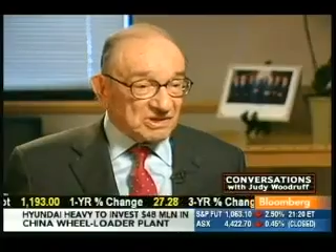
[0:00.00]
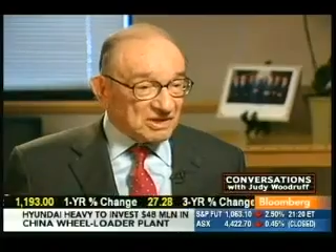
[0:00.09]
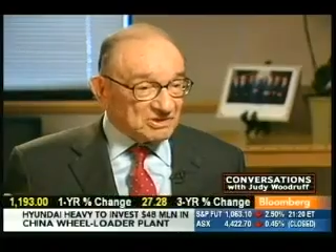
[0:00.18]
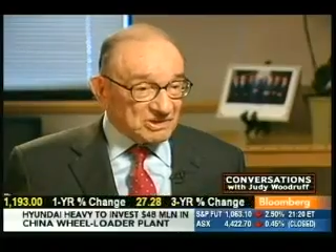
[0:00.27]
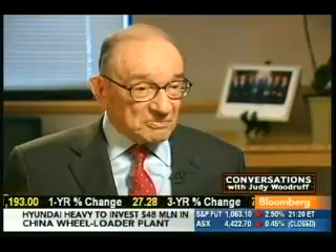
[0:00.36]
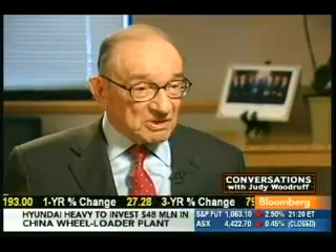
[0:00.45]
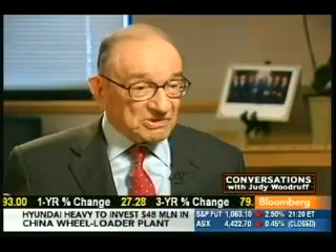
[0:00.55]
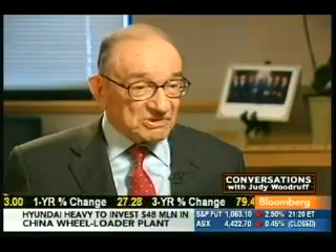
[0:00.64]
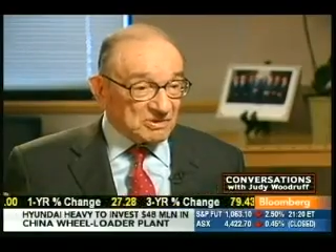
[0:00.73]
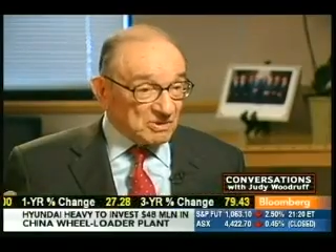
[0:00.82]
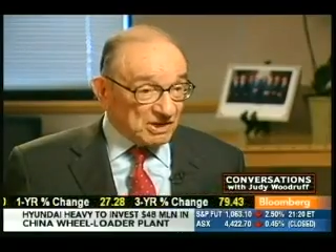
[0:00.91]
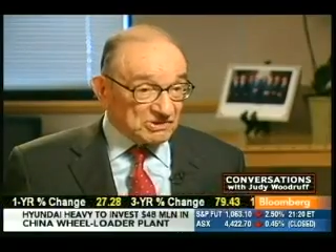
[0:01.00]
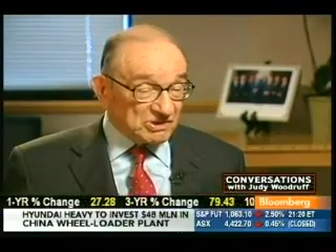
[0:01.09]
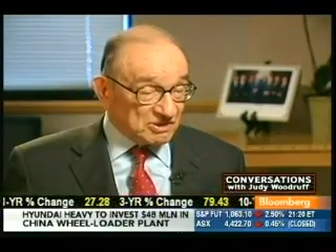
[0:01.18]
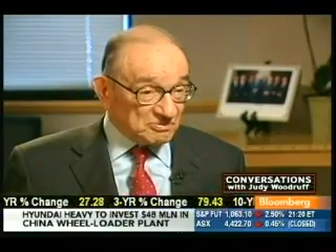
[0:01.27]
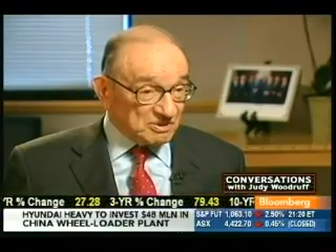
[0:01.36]
versus non-stimulus,
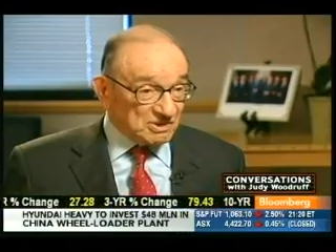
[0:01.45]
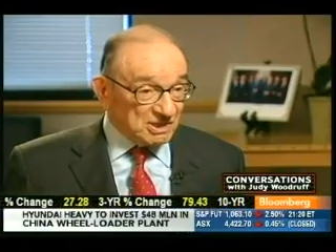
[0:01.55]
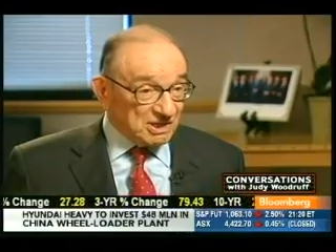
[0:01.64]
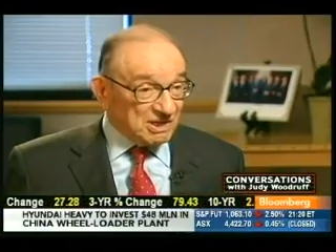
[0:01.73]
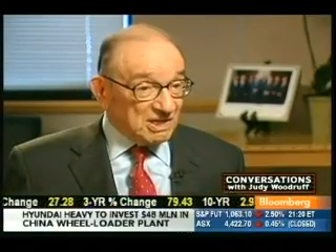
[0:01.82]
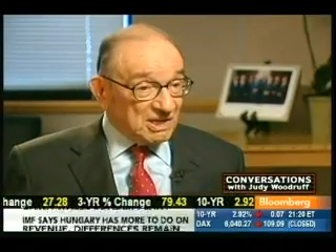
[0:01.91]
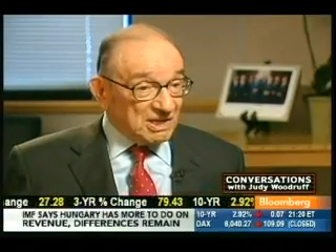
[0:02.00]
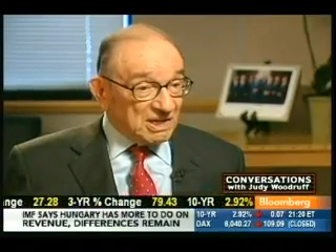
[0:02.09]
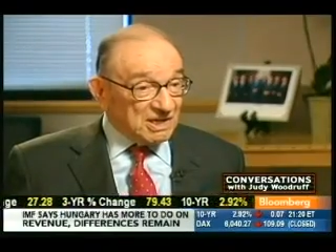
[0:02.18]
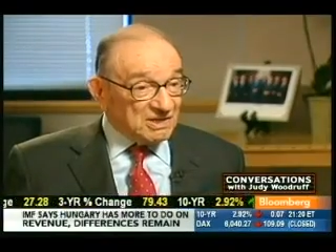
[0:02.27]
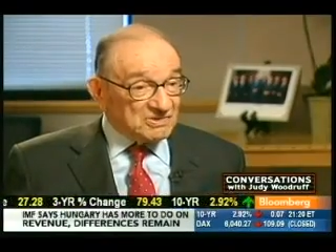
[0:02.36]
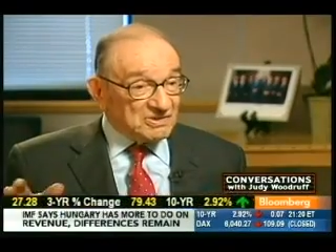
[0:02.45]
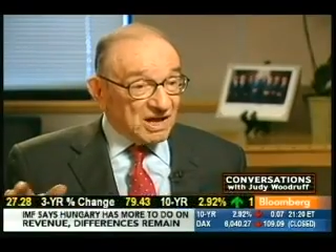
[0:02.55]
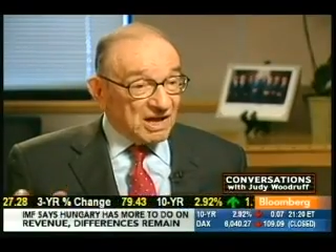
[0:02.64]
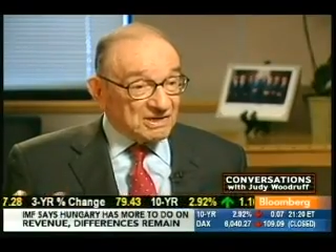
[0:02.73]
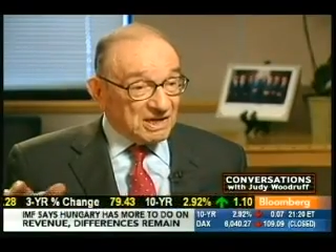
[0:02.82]
in my judgment,
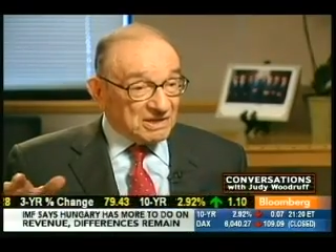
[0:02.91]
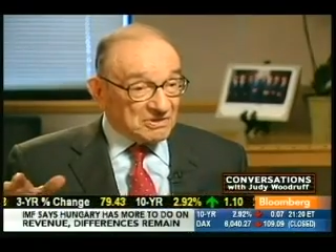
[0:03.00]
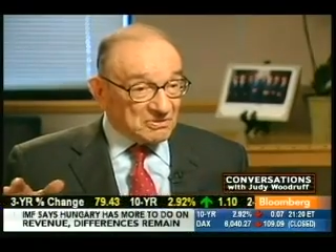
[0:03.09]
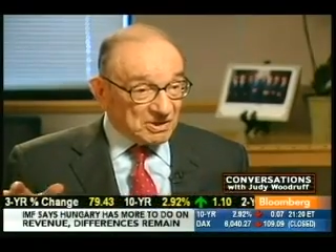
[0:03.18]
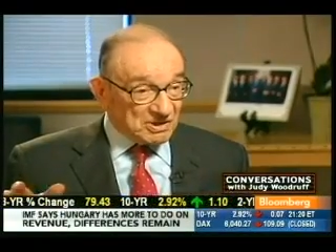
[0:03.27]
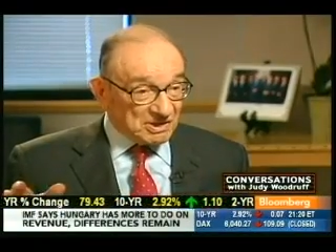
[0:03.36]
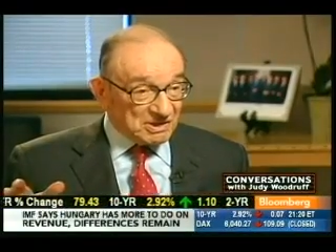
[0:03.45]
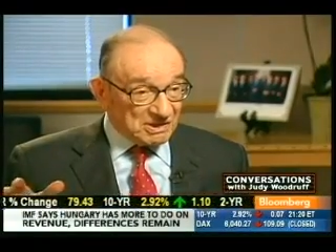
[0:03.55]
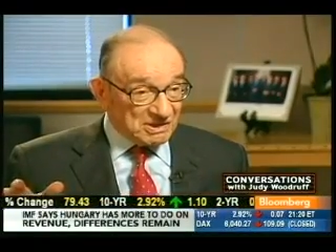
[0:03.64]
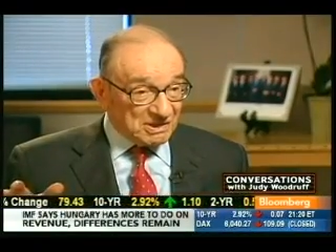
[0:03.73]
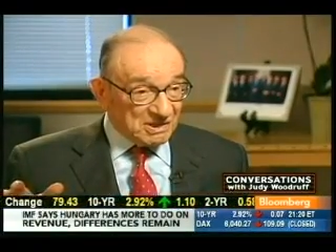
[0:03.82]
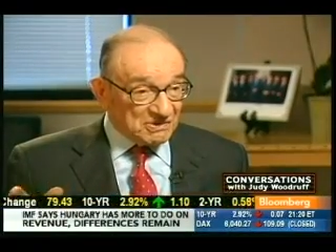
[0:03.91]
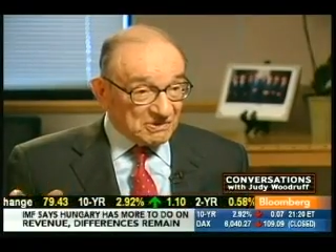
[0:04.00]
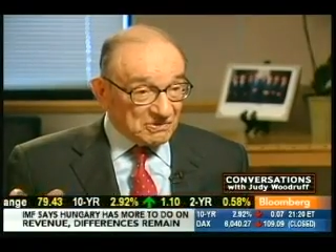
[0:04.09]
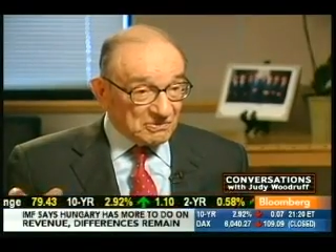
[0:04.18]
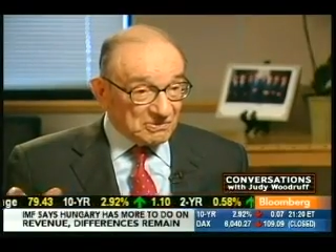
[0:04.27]
is not a critical
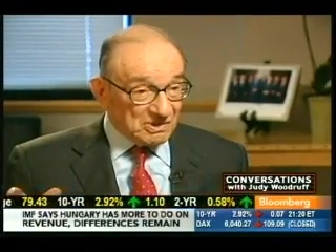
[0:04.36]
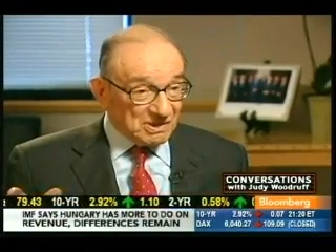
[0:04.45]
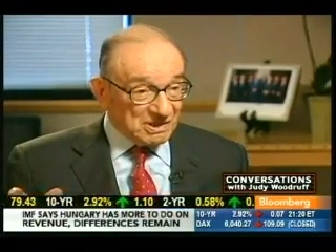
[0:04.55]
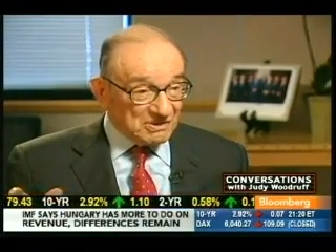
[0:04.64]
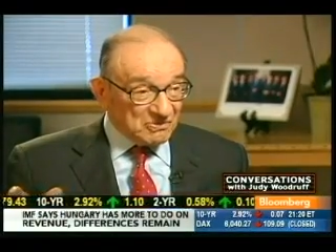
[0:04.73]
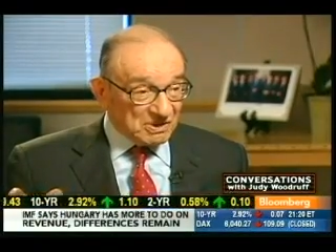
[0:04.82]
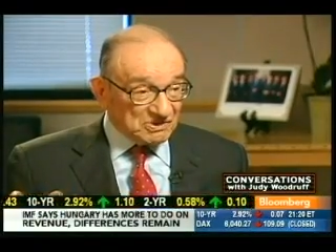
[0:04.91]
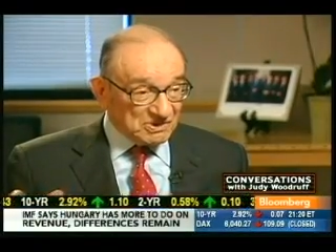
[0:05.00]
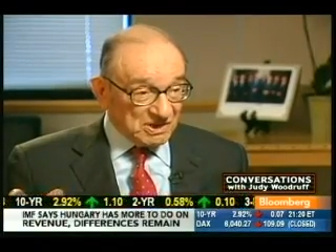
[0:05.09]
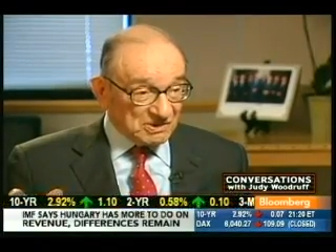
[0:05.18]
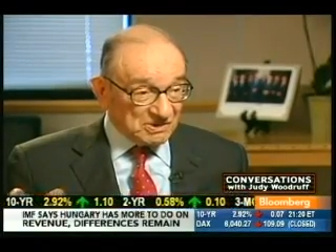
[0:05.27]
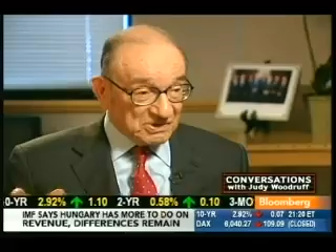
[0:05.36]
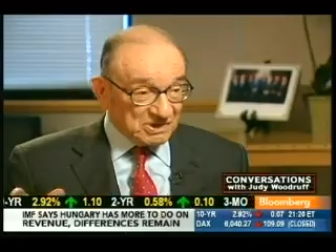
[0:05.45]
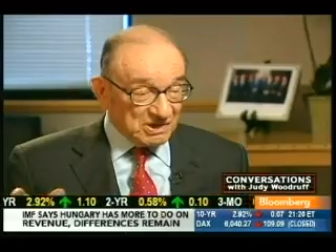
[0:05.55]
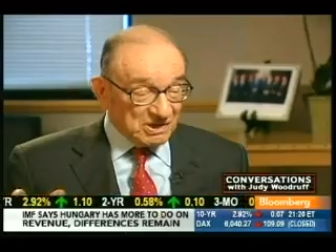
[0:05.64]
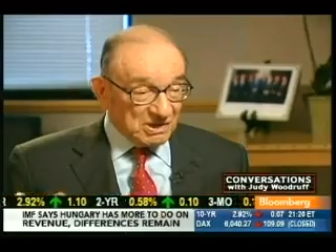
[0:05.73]
issue in one
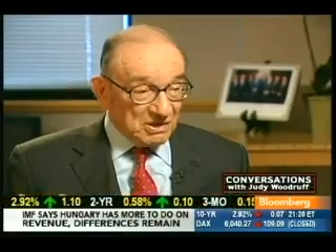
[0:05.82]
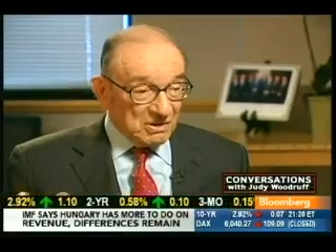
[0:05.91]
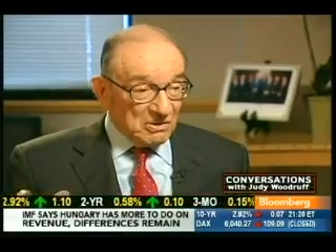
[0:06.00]
sense.